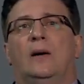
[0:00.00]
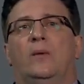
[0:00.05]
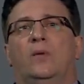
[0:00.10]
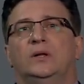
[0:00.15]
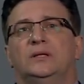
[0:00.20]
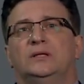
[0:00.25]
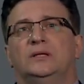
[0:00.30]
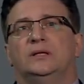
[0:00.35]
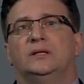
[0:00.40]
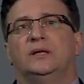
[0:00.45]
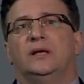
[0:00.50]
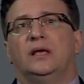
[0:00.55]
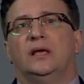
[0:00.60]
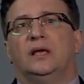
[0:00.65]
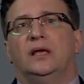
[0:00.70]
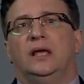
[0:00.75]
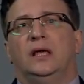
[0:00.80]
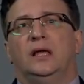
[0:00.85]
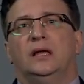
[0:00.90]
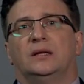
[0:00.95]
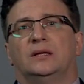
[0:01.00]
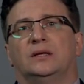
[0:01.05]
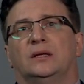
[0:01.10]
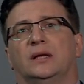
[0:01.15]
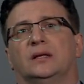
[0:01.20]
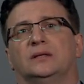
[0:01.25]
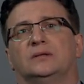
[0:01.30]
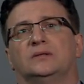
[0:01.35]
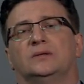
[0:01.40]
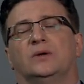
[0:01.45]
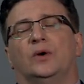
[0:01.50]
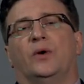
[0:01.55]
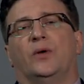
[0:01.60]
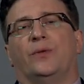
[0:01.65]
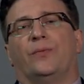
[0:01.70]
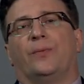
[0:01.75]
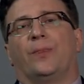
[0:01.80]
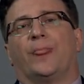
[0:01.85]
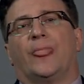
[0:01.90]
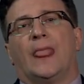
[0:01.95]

what did they eat, and so on.